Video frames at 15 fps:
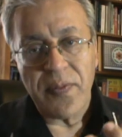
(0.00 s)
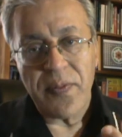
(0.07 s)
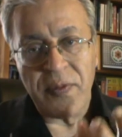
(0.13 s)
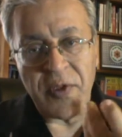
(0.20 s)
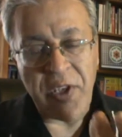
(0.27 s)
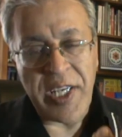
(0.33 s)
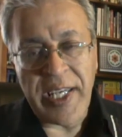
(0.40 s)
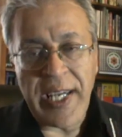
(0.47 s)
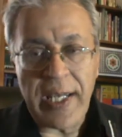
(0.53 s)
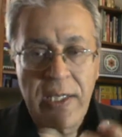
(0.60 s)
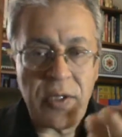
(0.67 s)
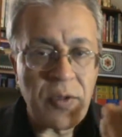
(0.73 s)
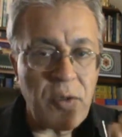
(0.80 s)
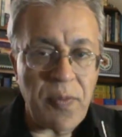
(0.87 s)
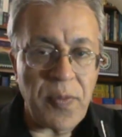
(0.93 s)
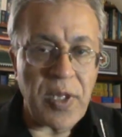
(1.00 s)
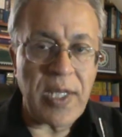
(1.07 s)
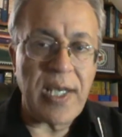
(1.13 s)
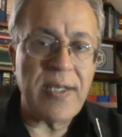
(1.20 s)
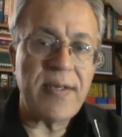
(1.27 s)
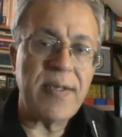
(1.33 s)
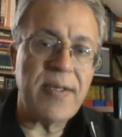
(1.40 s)
reacts to
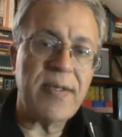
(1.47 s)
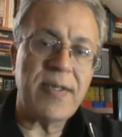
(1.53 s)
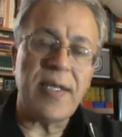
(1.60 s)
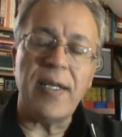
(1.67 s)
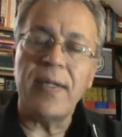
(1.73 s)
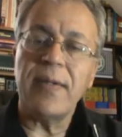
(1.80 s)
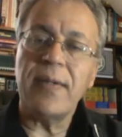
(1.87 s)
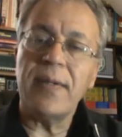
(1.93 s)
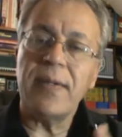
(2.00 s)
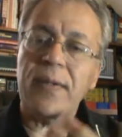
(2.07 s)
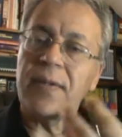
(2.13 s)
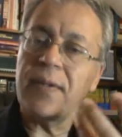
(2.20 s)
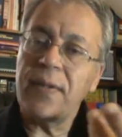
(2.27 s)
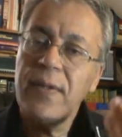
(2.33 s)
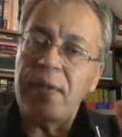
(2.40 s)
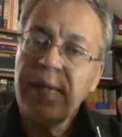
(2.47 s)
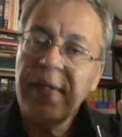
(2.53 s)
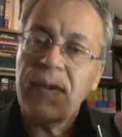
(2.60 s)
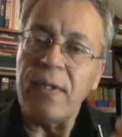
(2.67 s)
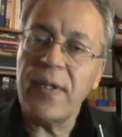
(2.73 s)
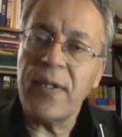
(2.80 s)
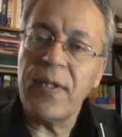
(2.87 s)
blessings and
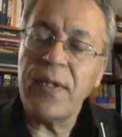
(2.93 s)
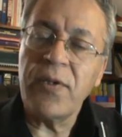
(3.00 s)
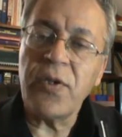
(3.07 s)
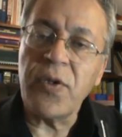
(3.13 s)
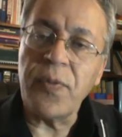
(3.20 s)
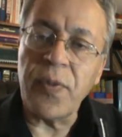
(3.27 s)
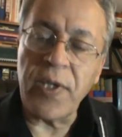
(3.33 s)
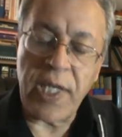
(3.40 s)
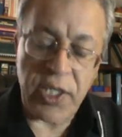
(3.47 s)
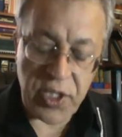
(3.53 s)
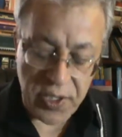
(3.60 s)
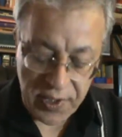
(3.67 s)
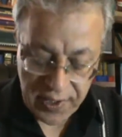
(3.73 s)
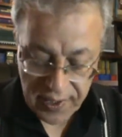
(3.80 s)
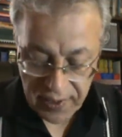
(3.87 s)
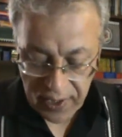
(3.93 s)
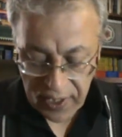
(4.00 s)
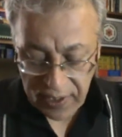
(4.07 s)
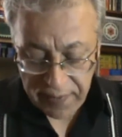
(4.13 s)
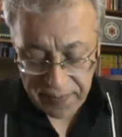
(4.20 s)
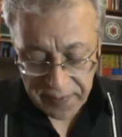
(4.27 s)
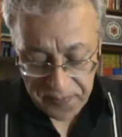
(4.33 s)
tribulations in
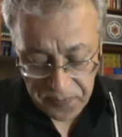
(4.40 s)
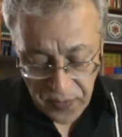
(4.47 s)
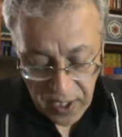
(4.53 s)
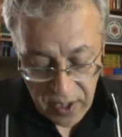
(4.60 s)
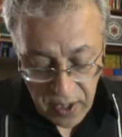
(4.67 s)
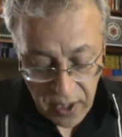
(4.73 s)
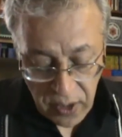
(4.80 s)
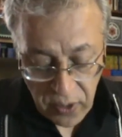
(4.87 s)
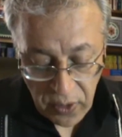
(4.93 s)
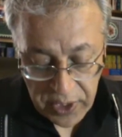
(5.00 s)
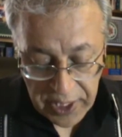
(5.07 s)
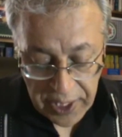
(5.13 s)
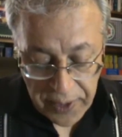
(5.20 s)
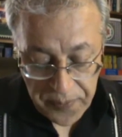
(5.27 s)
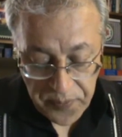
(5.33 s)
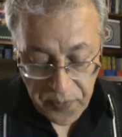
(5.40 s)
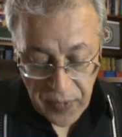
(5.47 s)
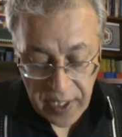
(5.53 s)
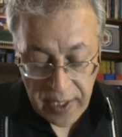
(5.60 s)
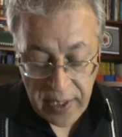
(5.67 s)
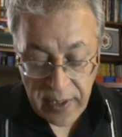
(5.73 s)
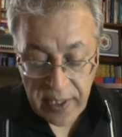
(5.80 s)
life. Okay,
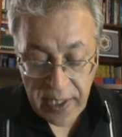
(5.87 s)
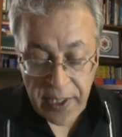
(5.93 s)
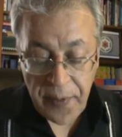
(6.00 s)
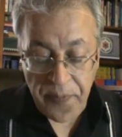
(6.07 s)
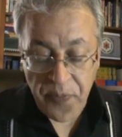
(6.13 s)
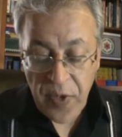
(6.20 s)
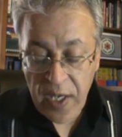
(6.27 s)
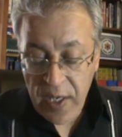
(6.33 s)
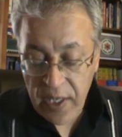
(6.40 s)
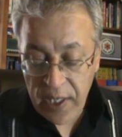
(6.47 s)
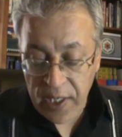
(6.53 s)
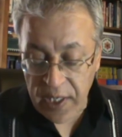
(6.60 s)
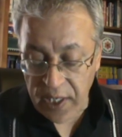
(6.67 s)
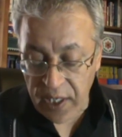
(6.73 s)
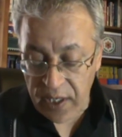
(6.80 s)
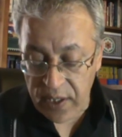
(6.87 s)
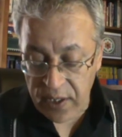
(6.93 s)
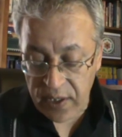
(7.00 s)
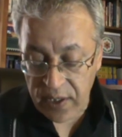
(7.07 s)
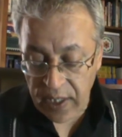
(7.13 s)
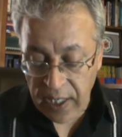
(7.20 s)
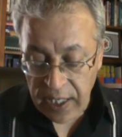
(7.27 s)
and
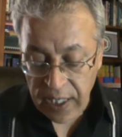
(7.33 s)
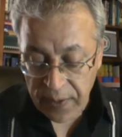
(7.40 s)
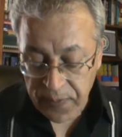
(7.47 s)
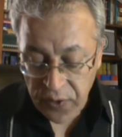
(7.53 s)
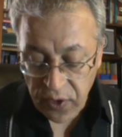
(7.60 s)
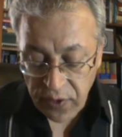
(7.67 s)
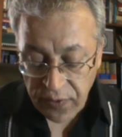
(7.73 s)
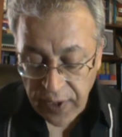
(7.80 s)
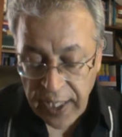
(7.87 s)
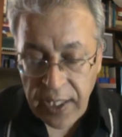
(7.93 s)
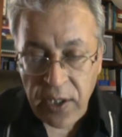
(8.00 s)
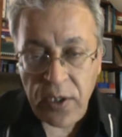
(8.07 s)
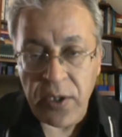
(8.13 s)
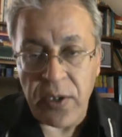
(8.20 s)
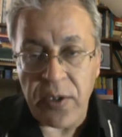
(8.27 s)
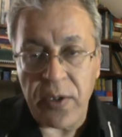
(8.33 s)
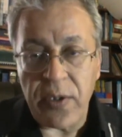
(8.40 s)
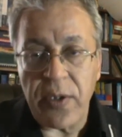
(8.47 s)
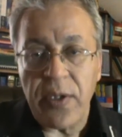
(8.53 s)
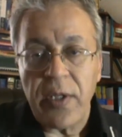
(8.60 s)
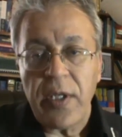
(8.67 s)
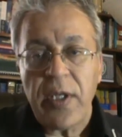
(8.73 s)
here I provide
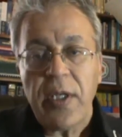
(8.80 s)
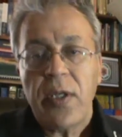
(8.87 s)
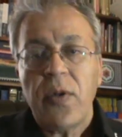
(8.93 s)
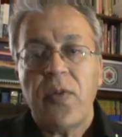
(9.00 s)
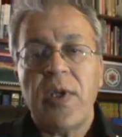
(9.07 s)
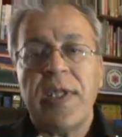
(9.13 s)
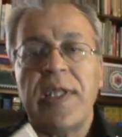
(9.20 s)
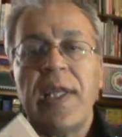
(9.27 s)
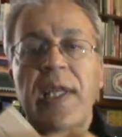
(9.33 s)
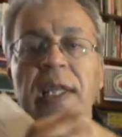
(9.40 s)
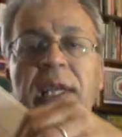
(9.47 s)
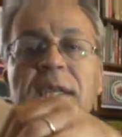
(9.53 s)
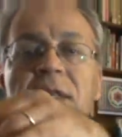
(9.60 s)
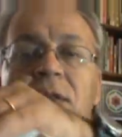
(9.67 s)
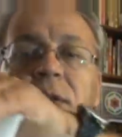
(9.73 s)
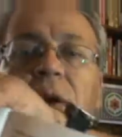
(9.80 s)
you with the list